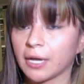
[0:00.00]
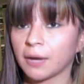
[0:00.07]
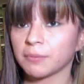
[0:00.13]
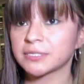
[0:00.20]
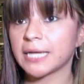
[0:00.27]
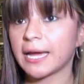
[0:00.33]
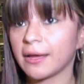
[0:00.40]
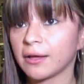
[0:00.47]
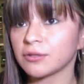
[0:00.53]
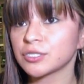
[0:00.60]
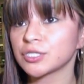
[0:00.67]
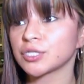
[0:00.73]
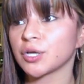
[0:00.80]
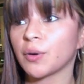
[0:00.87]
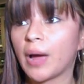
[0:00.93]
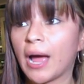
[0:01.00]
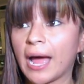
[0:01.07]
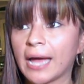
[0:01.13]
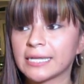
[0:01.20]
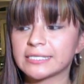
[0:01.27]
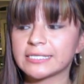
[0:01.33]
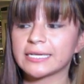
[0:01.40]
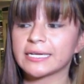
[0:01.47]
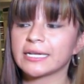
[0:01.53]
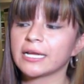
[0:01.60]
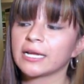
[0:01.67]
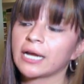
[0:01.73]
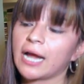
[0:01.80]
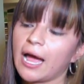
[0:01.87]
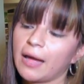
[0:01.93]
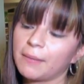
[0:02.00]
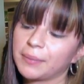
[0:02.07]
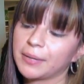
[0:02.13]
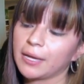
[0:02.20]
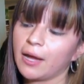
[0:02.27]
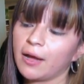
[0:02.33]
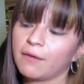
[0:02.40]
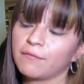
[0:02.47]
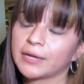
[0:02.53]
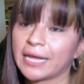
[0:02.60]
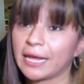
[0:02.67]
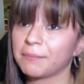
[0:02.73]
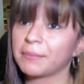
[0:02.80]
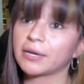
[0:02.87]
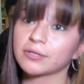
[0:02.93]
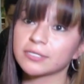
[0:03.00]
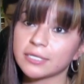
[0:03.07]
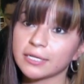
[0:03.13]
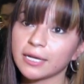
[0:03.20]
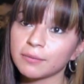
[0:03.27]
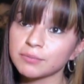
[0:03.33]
and upstyle. So I did a copy of a Kate Middleton